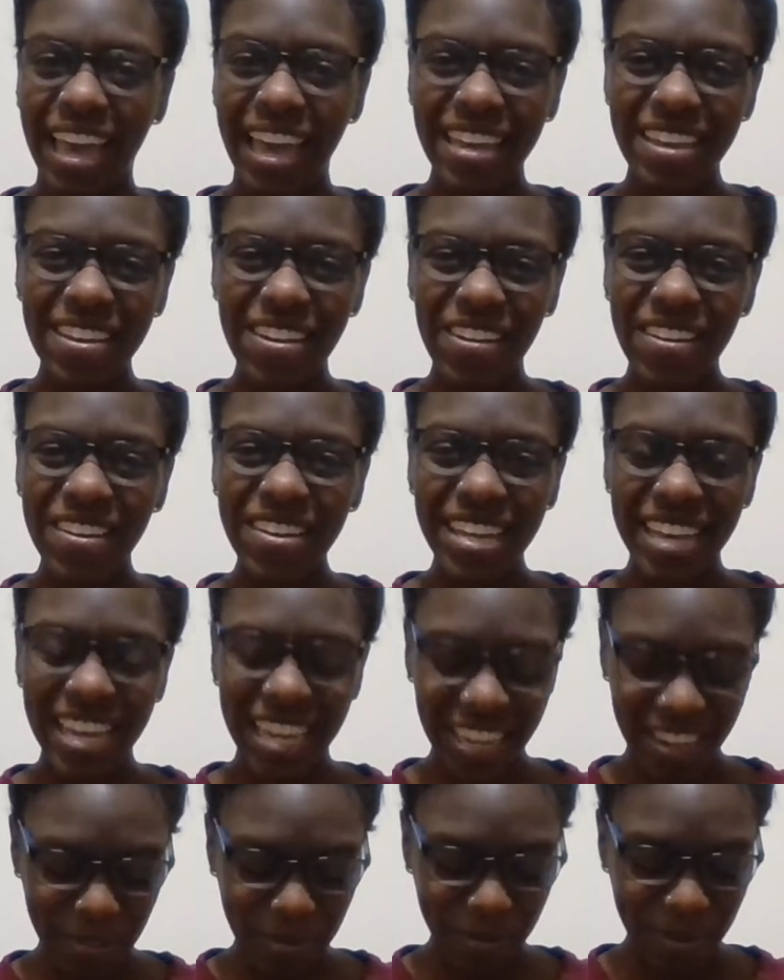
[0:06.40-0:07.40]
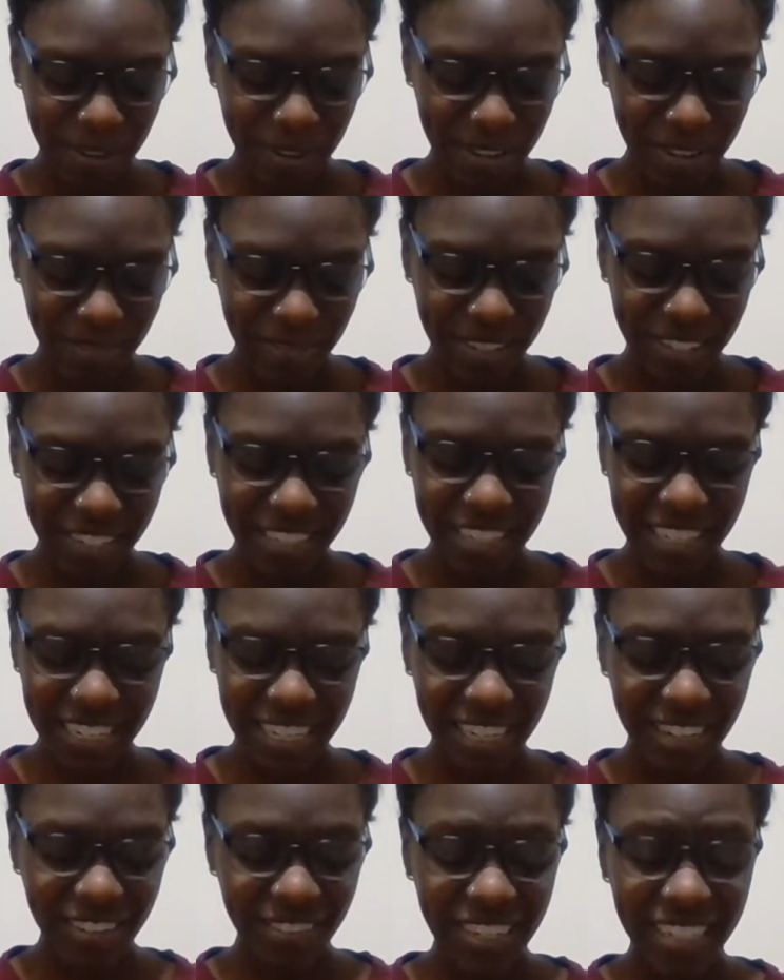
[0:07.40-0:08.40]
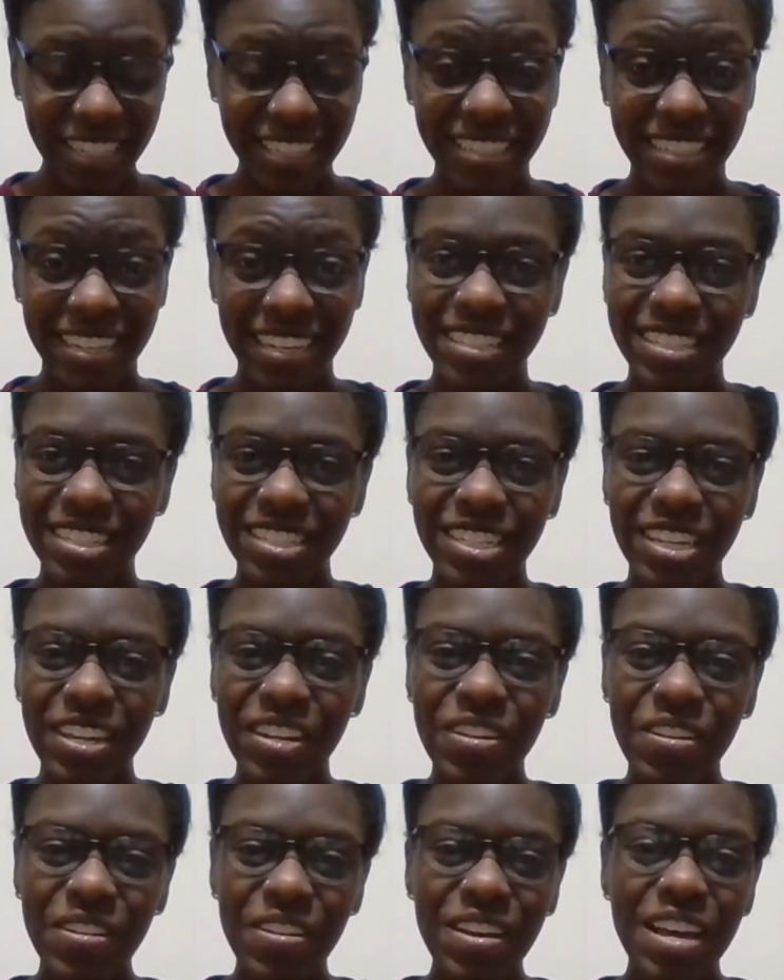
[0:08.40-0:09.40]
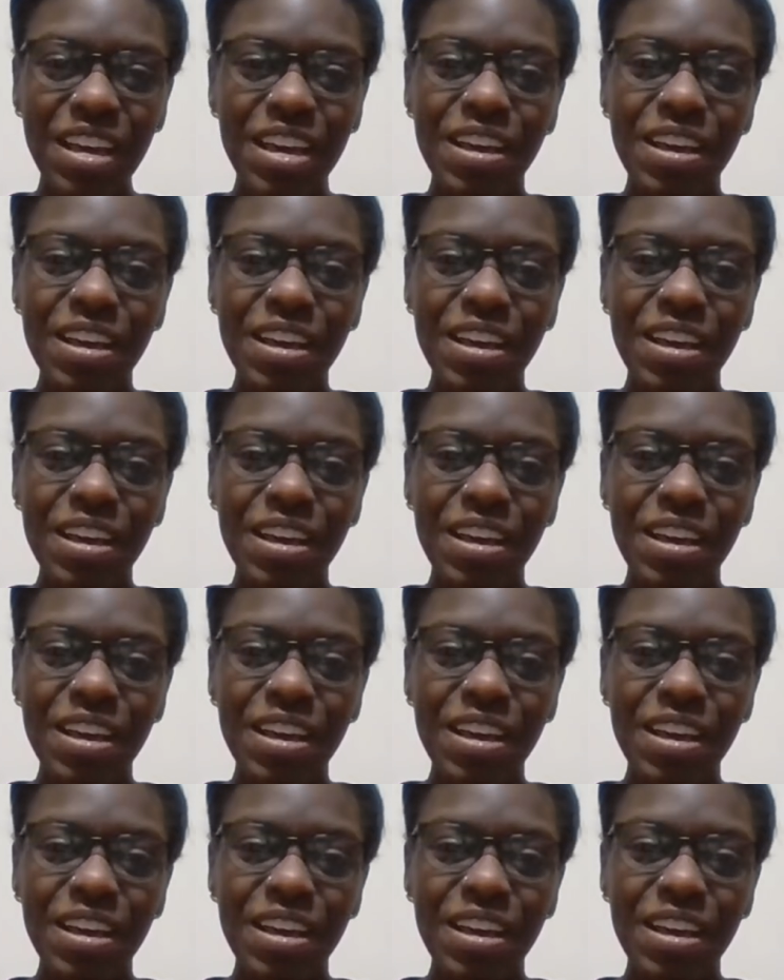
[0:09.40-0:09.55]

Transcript: Hey y'all, and welcome to the Lady Wing Designs channel.